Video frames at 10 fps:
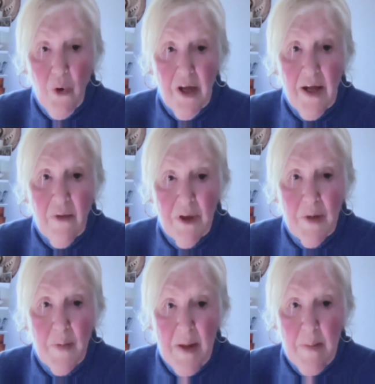working with the
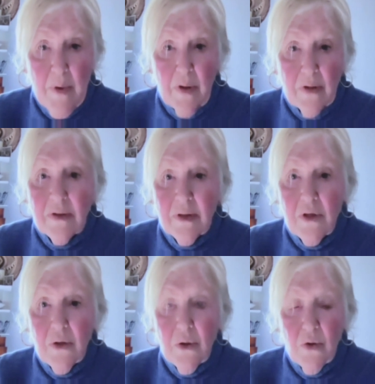people
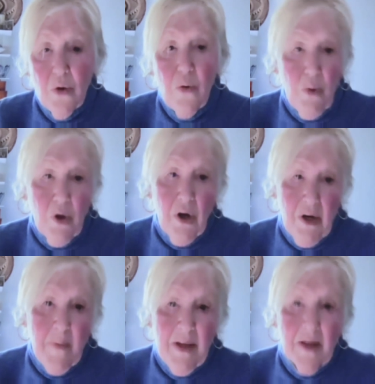who were going
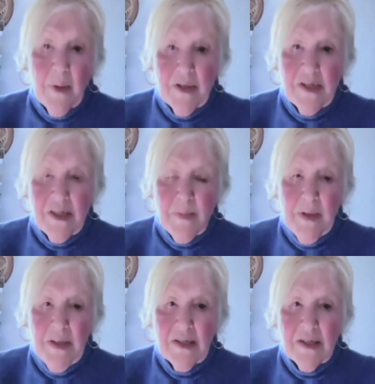to be their
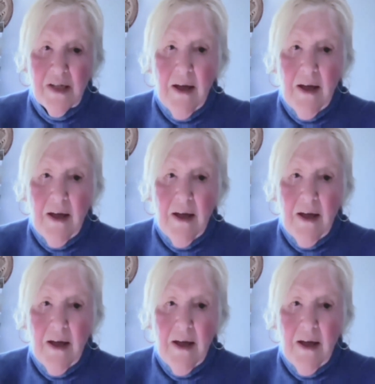participants.